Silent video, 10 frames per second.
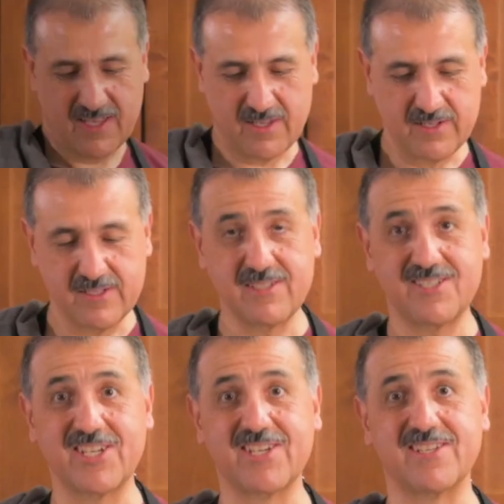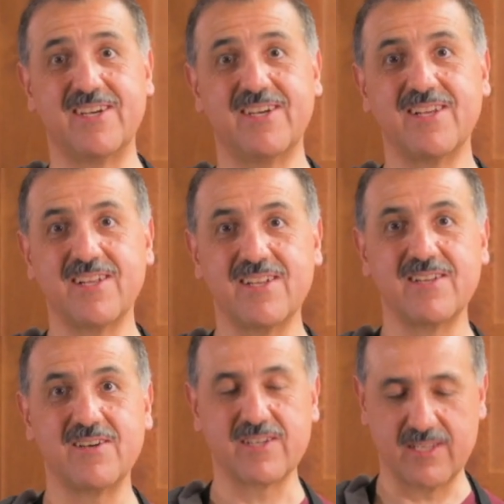There's the chicken.
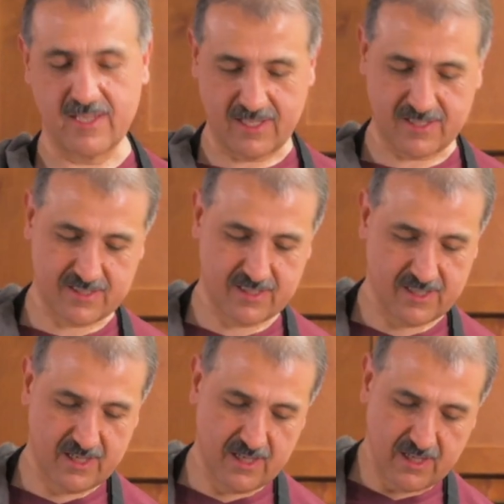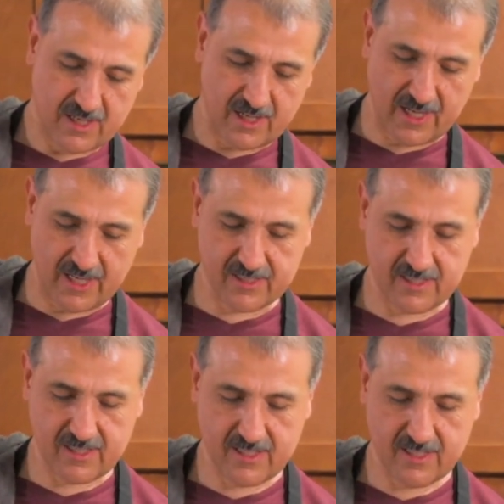Look at this. And
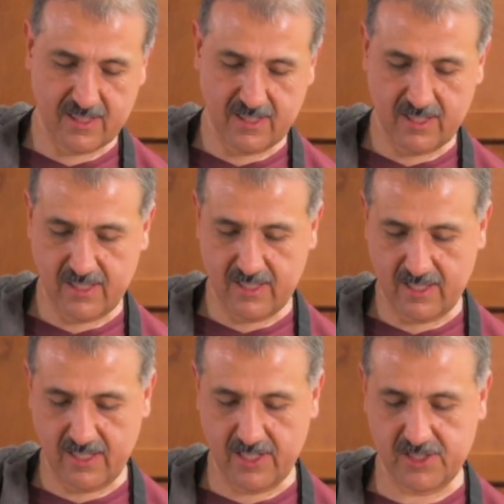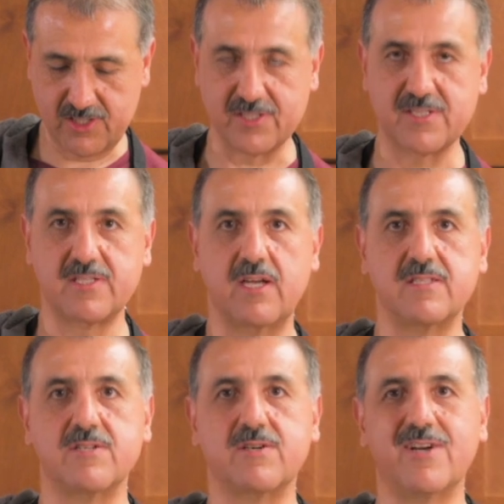it's just
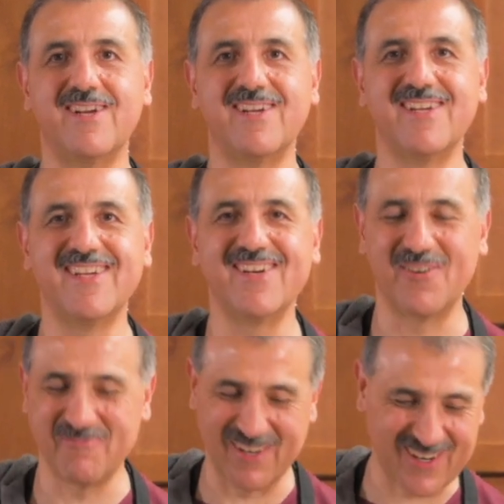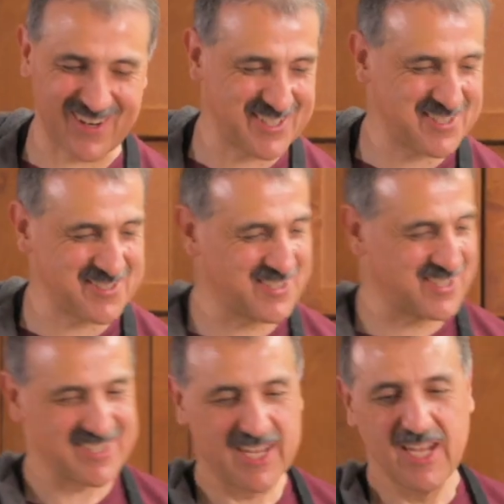tender. Oh my God, it's so
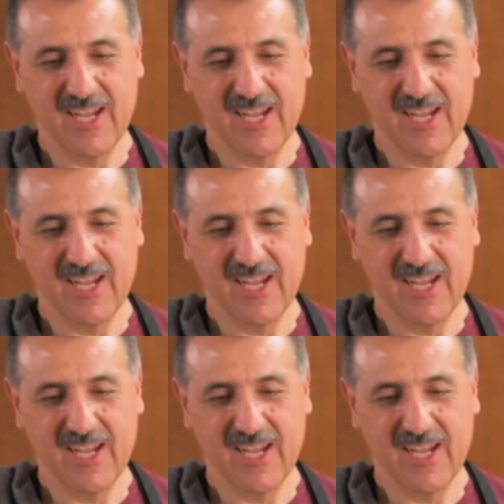good.